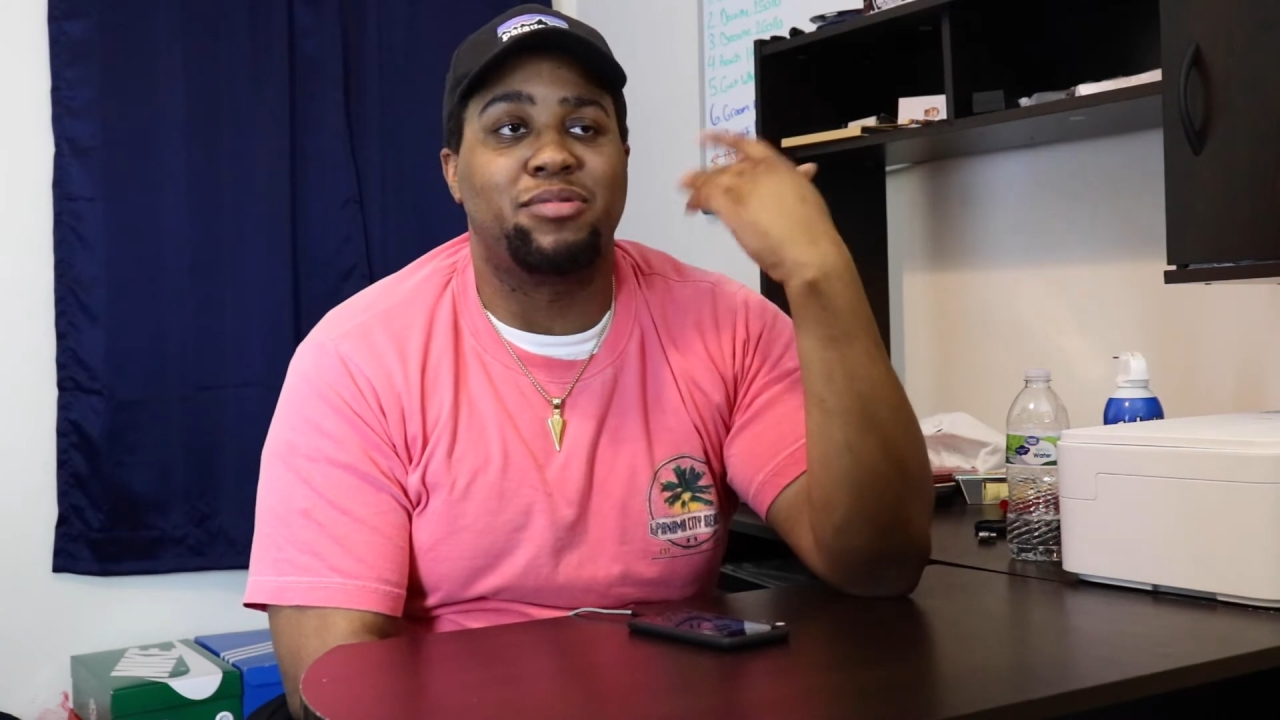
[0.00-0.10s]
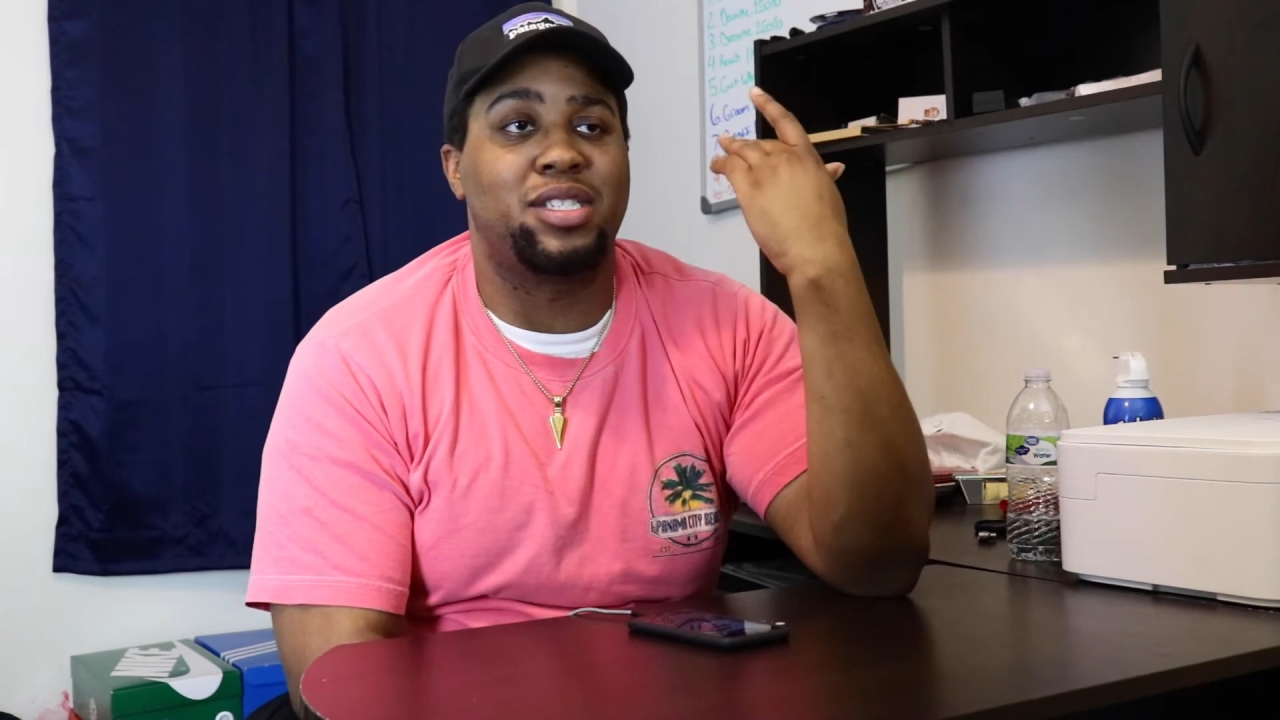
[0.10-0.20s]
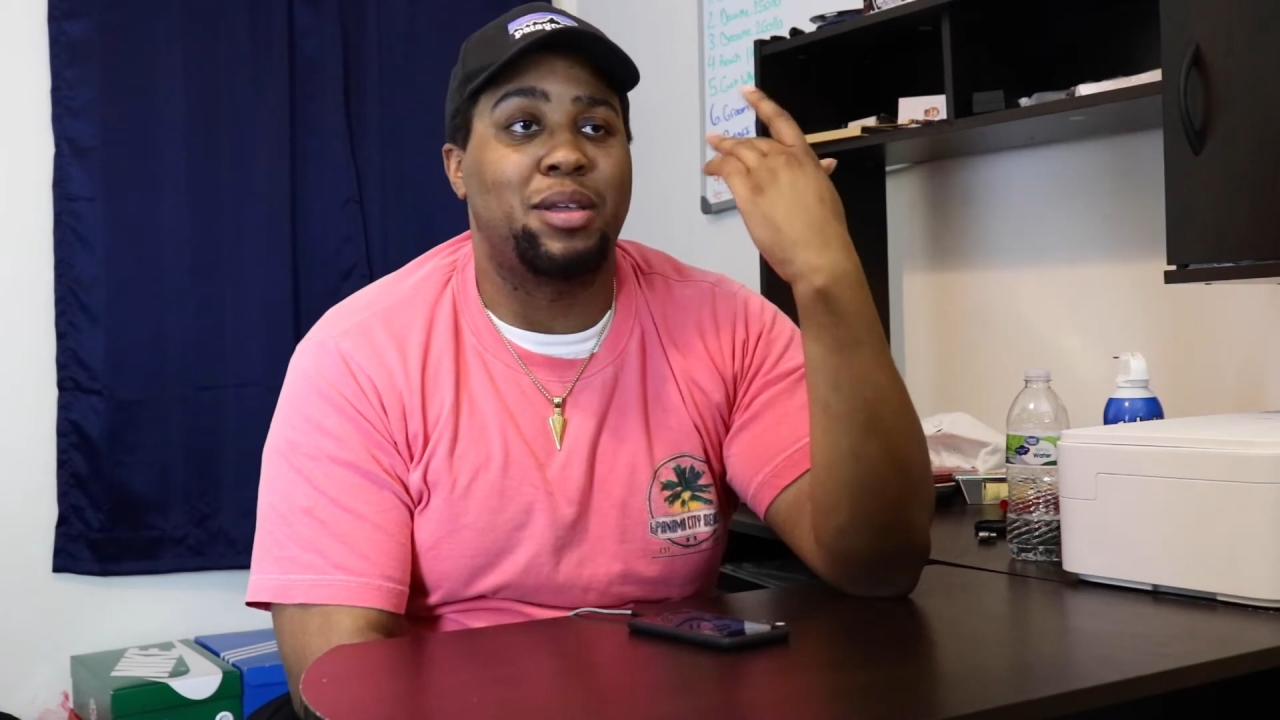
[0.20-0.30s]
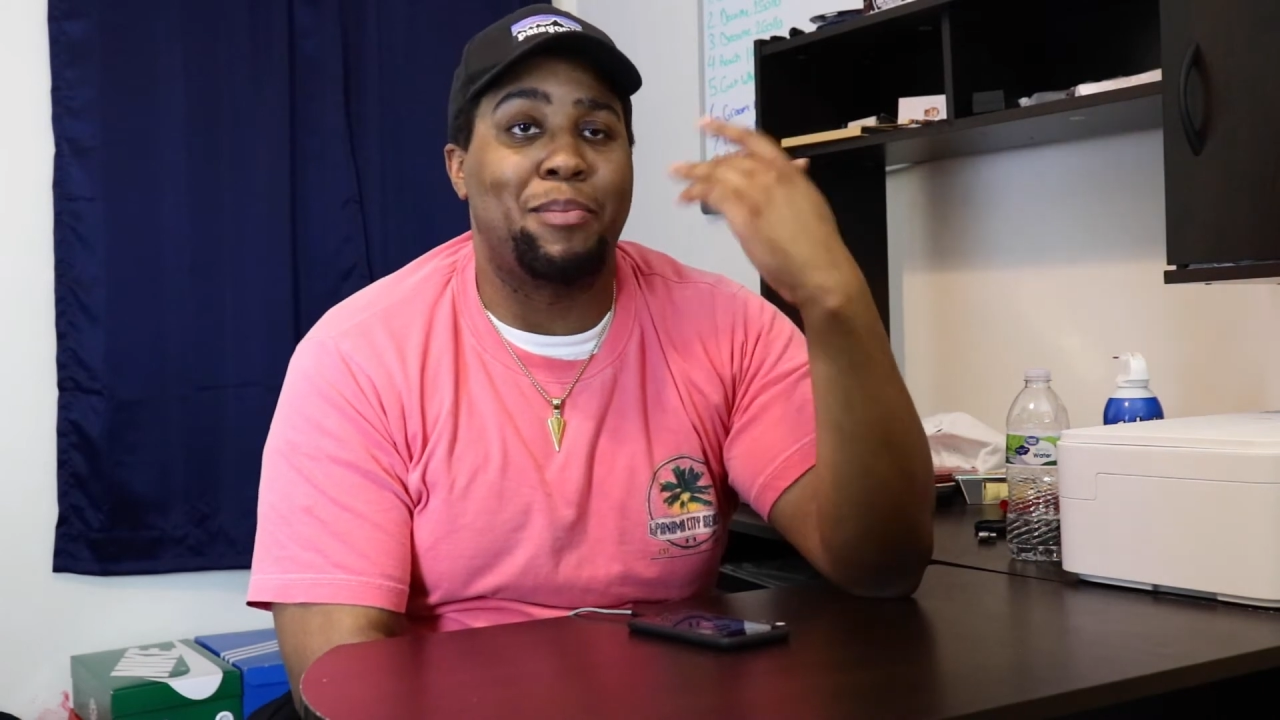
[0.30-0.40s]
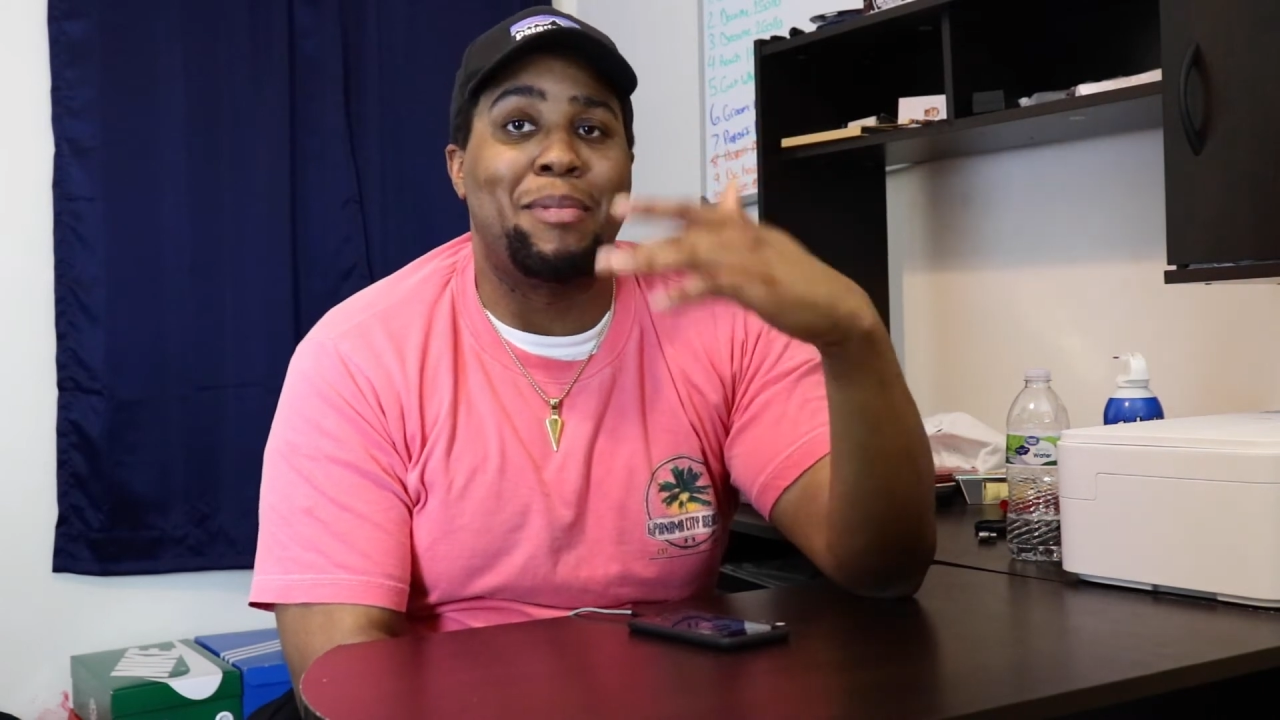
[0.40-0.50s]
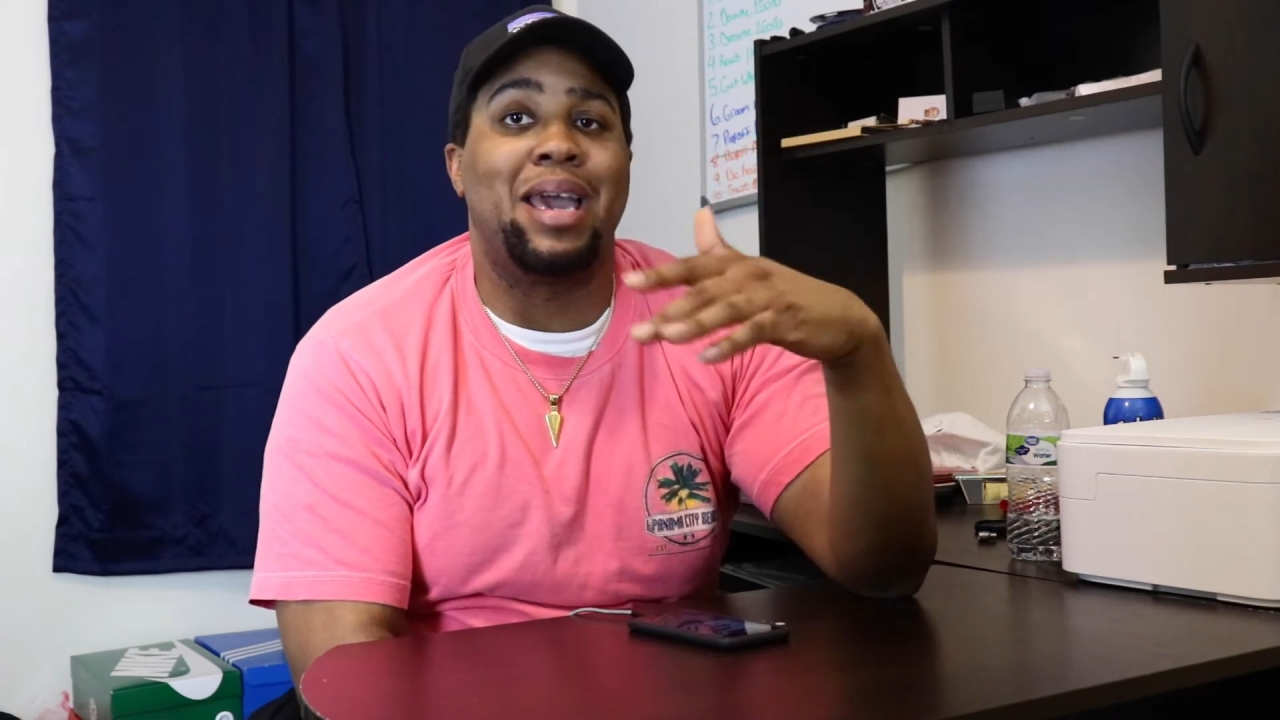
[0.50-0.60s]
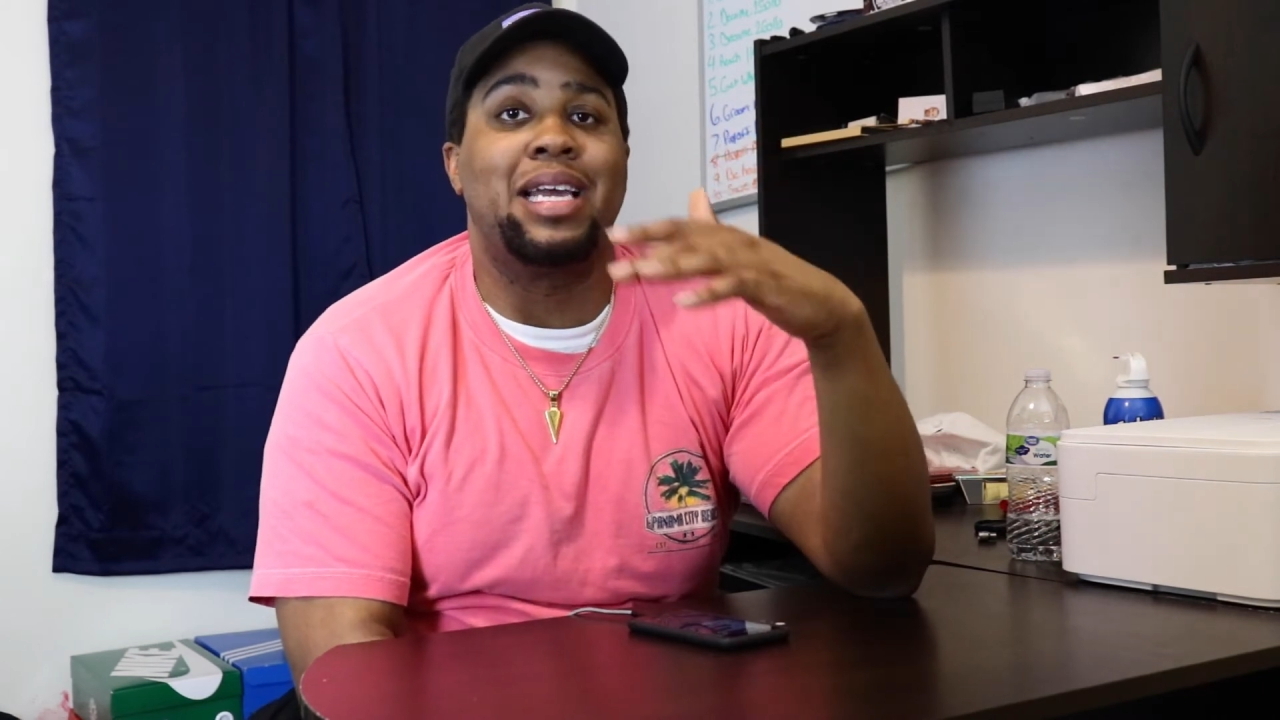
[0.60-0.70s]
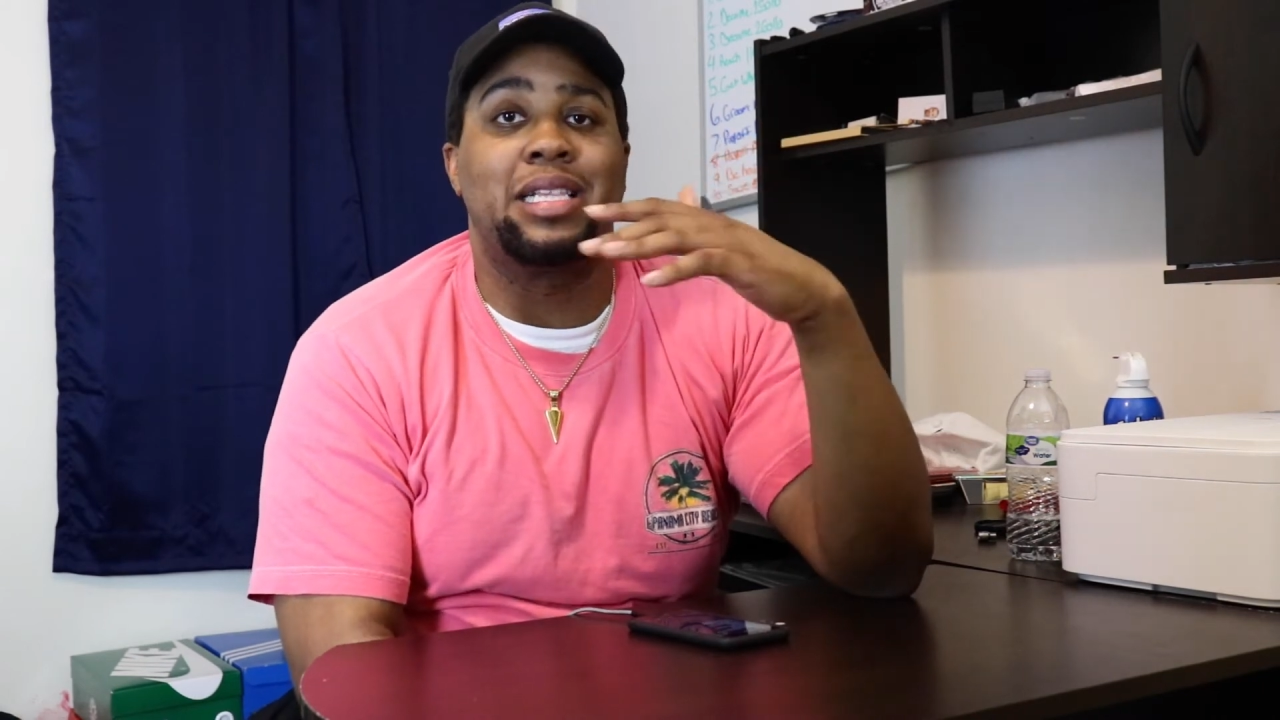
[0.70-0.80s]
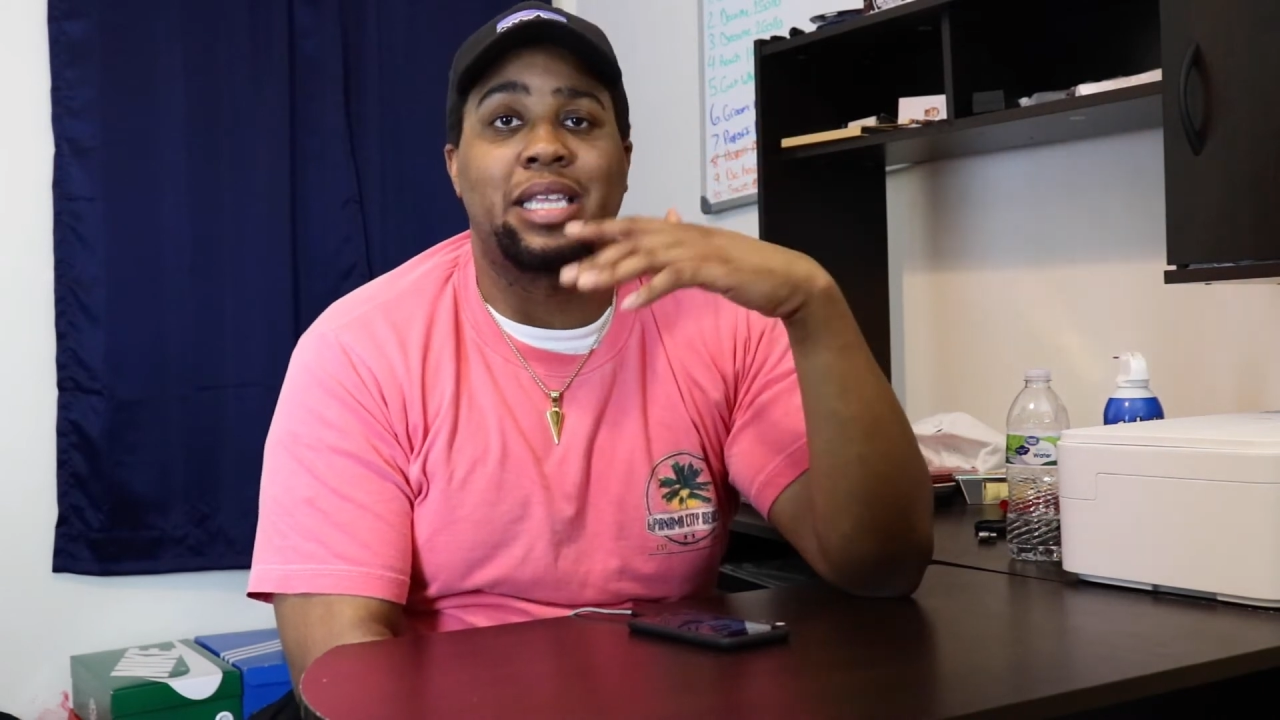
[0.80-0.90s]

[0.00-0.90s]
is the main